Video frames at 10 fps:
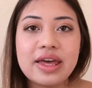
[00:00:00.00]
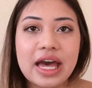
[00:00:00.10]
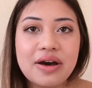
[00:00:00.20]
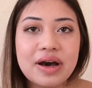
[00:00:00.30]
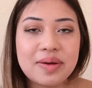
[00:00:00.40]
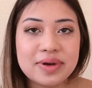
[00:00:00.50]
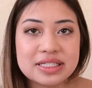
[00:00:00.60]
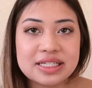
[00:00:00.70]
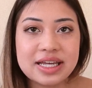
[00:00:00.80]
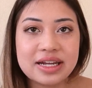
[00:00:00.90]
How I
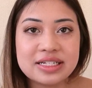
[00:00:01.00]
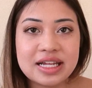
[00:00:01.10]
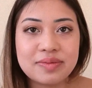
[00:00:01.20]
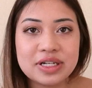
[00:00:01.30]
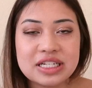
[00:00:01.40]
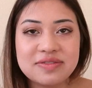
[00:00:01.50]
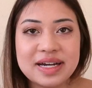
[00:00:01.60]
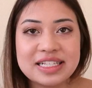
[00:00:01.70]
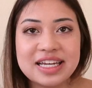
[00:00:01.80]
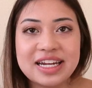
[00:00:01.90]
personally get into that positive
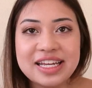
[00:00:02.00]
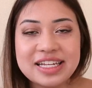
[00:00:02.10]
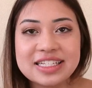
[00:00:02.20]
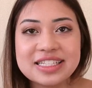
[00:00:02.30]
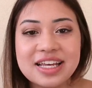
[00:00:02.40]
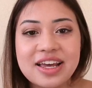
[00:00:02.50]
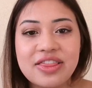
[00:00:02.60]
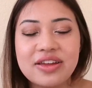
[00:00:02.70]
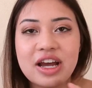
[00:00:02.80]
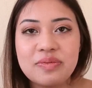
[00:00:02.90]
mindset is
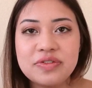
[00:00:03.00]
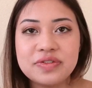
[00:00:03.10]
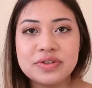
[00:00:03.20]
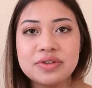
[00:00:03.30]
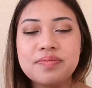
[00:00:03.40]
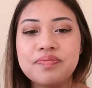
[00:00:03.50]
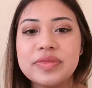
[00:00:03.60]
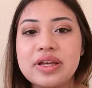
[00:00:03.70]
the night before